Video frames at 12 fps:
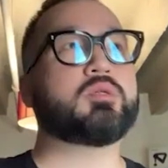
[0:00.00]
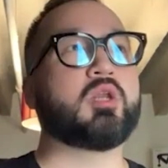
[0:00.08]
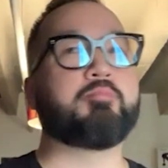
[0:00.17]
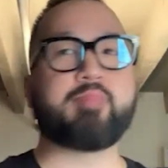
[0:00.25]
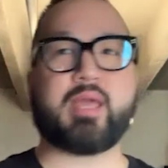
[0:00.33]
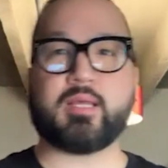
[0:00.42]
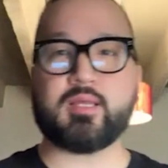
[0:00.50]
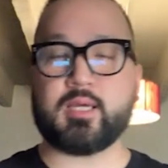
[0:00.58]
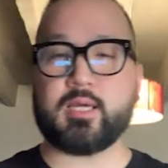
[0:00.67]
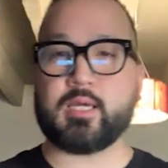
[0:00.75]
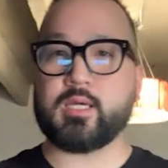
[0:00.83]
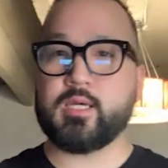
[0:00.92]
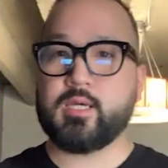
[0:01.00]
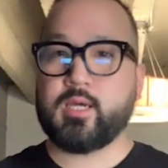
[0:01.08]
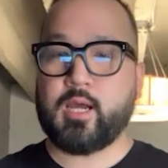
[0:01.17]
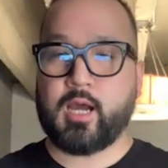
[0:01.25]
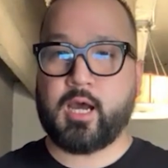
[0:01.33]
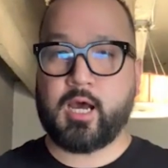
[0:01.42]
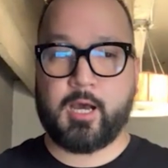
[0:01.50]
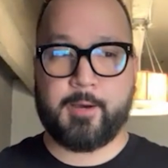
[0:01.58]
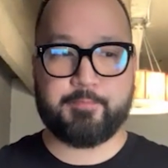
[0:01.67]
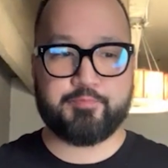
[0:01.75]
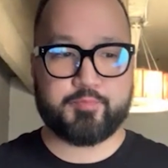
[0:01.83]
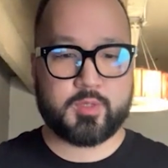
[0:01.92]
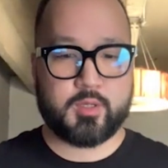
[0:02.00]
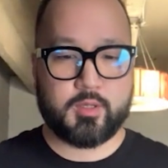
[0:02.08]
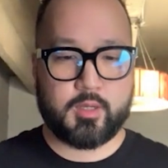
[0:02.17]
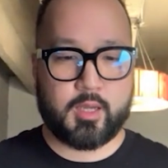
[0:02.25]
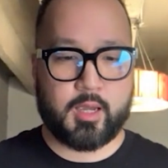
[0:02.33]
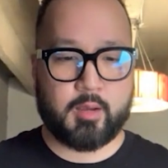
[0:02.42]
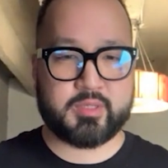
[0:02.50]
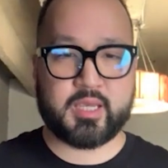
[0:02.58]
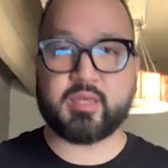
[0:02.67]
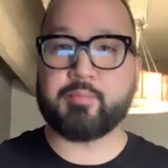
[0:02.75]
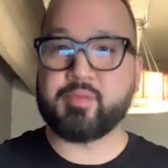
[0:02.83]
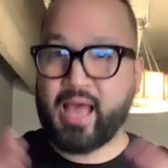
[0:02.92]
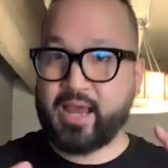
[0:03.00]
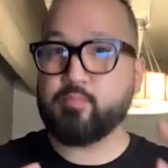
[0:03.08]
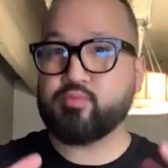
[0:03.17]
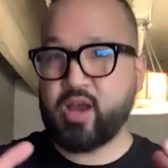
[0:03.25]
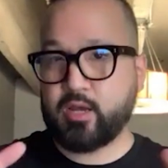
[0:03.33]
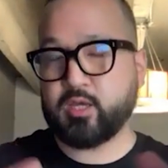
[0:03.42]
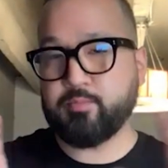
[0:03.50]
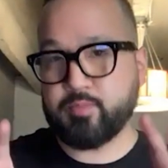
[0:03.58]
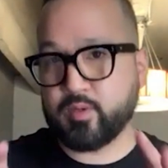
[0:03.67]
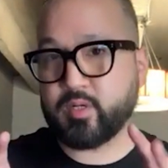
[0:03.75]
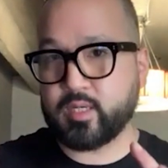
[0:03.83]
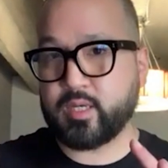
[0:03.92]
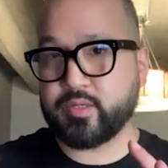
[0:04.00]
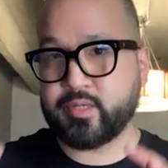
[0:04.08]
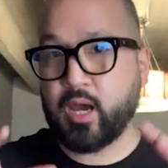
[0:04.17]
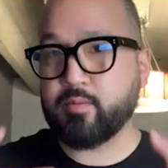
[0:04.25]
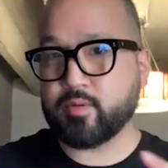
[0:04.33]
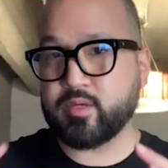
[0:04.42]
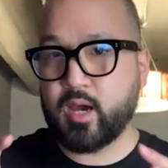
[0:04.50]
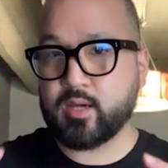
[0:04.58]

know, mainly, um, I would say, in the black and brown communities, young young